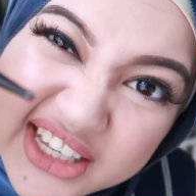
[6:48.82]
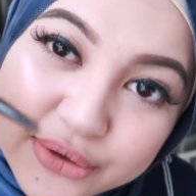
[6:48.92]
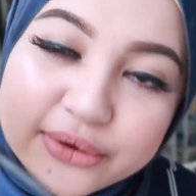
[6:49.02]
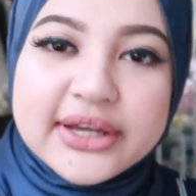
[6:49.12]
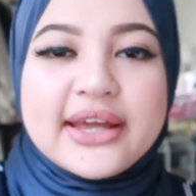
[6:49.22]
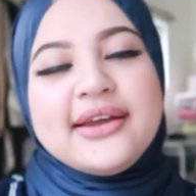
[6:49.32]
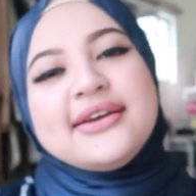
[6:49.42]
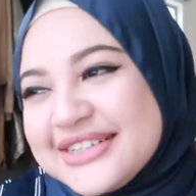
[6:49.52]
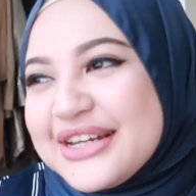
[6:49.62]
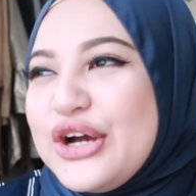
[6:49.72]
You
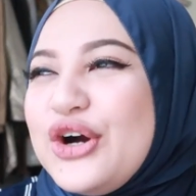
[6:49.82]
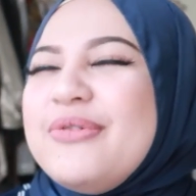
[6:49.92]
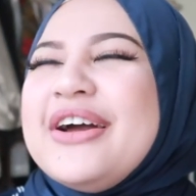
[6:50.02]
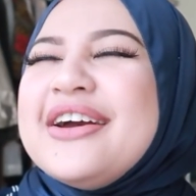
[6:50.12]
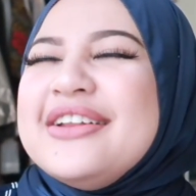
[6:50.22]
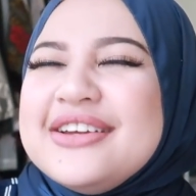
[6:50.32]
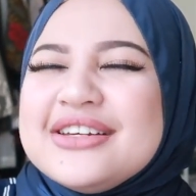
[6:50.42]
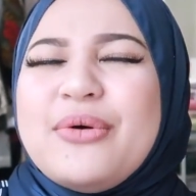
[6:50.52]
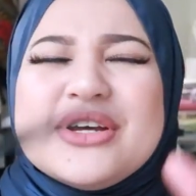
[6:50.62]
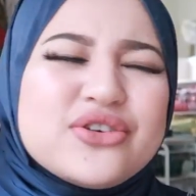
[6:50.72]
okay? Oh my god,
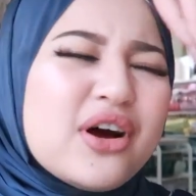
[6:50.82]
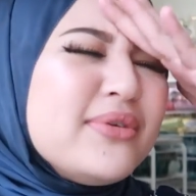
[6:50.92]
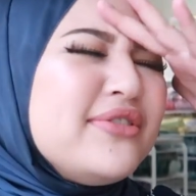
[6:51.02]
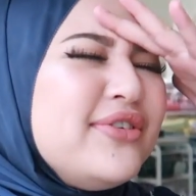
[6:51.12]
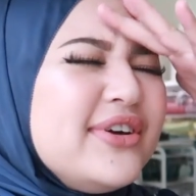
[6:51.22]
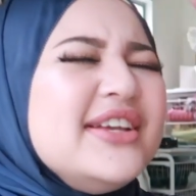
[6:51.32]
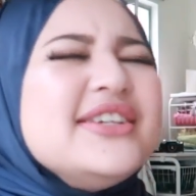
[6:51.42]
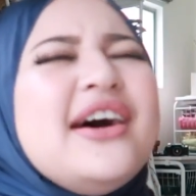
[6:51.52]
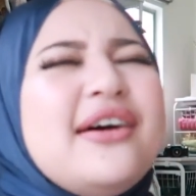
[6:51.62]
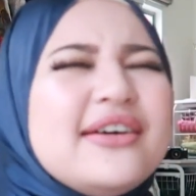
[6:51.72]
Nisha, what is wrong with you,
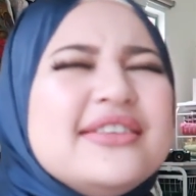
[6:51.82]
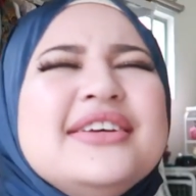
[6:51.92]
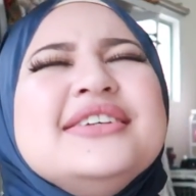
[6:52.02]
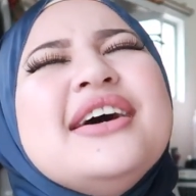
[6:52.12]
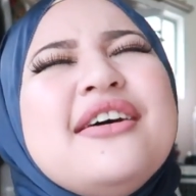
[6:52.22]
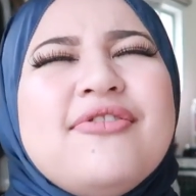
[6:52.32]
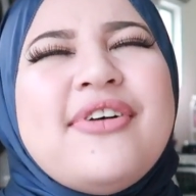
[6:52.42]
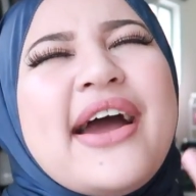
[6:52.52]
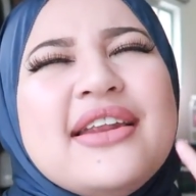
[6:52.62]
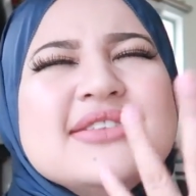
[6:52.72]
Nisha? Nisha,
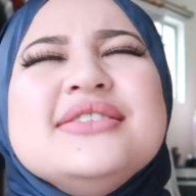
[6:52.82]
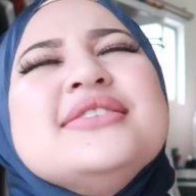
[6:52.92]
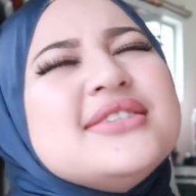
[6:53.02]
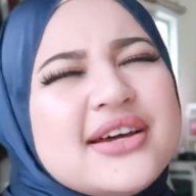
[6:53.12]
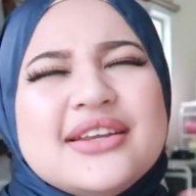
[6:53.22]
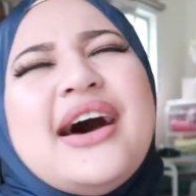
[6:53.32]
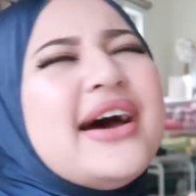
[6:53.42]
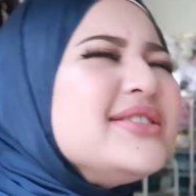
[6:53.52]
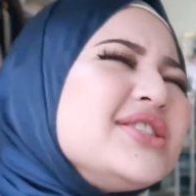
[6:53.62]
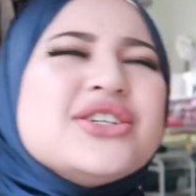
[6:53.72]
violence is not the
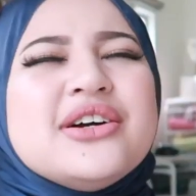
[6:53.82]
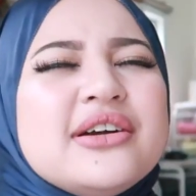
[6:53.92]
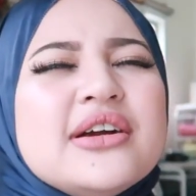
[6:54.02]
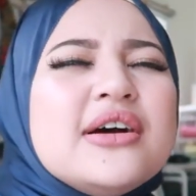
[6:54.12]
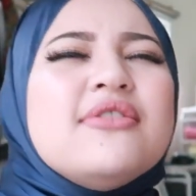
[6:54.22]
answer.